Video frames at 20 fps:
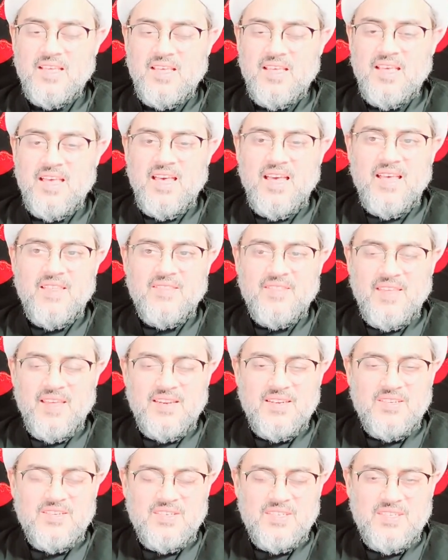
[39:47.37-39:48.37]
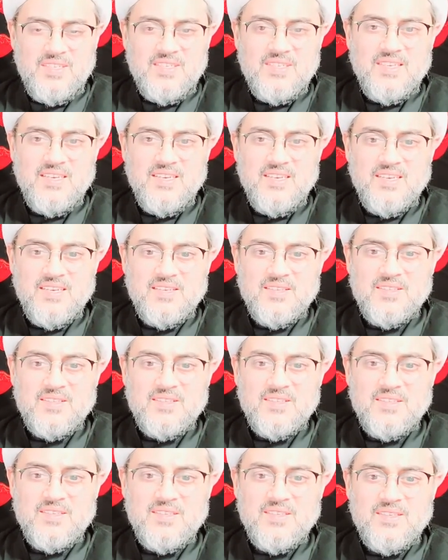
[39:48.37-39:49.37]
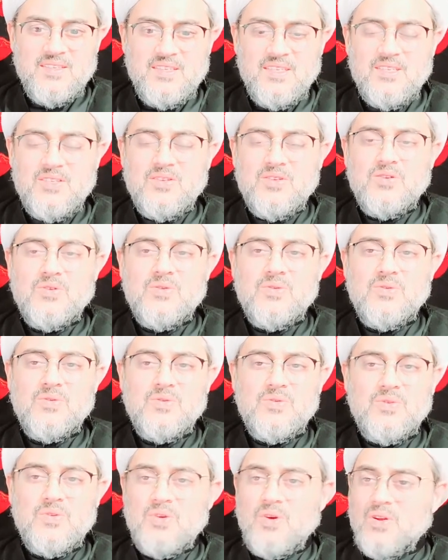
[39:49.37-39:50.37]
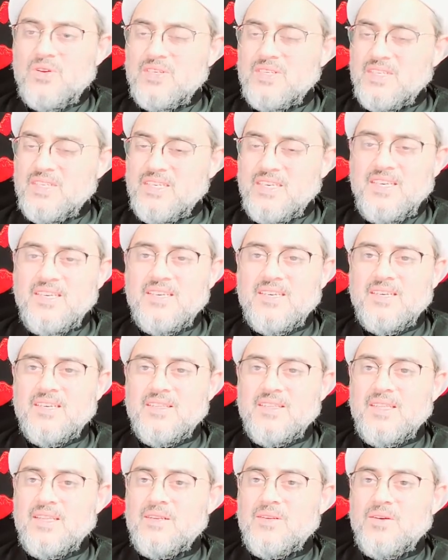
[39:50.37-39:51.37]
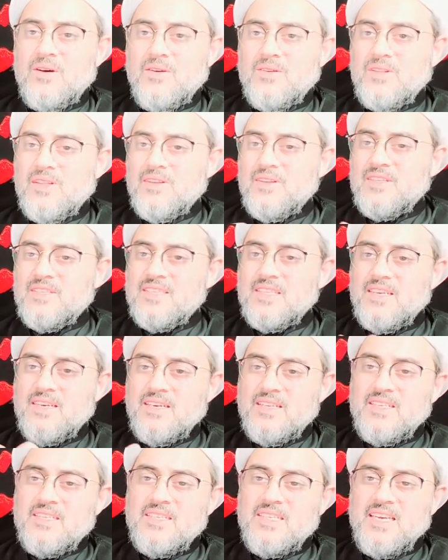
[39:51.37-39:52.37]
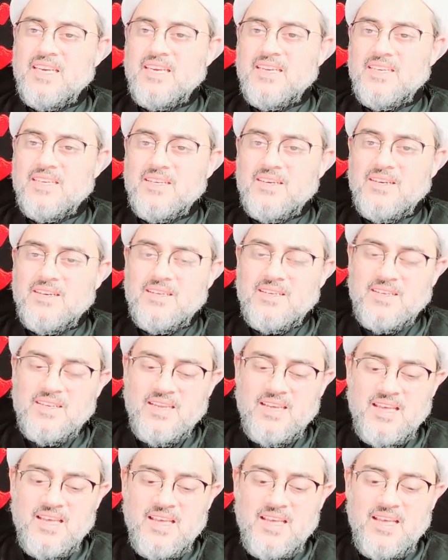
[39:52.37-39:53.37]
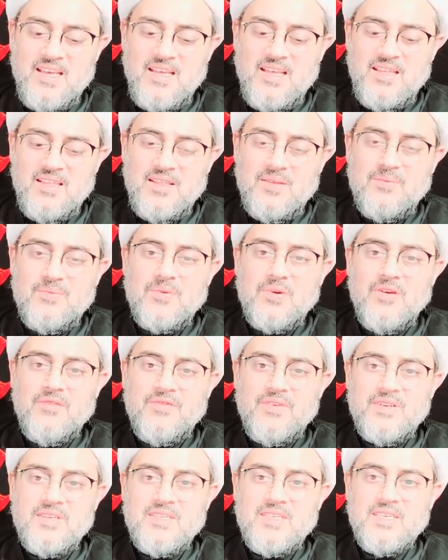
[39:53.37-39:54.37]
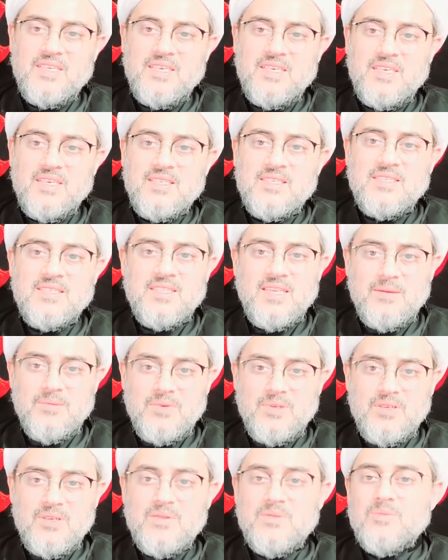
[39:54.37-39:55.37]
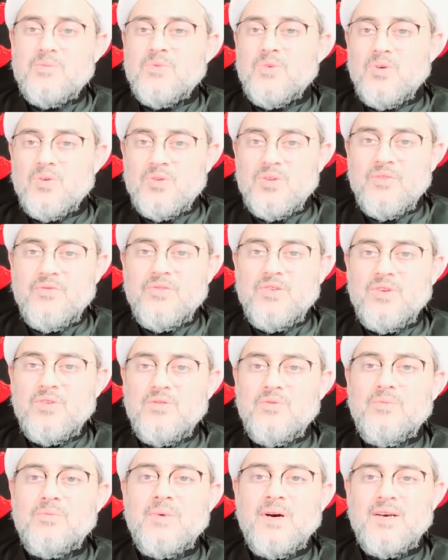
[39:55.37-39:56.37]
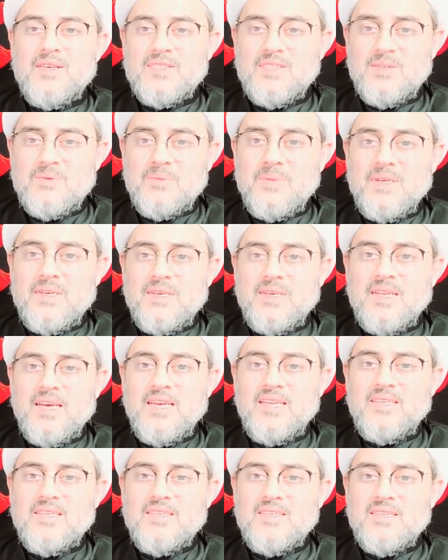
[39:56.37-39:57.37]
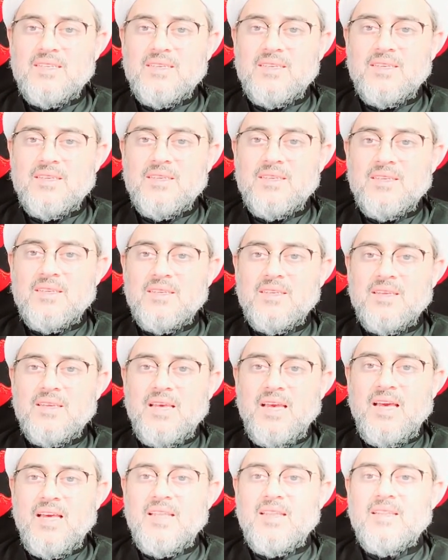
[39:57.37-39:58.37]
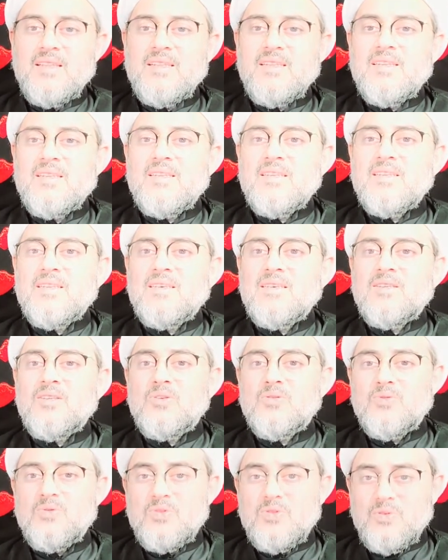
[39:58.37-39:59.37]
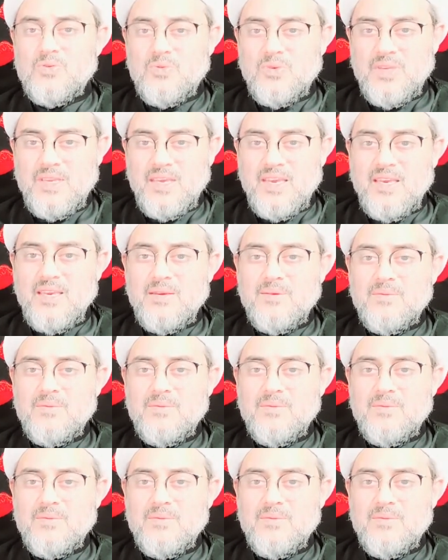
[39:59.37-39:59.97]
And then she says, did you not hear that on that day The Prophet, he summoned both of you past midnight, and you two came.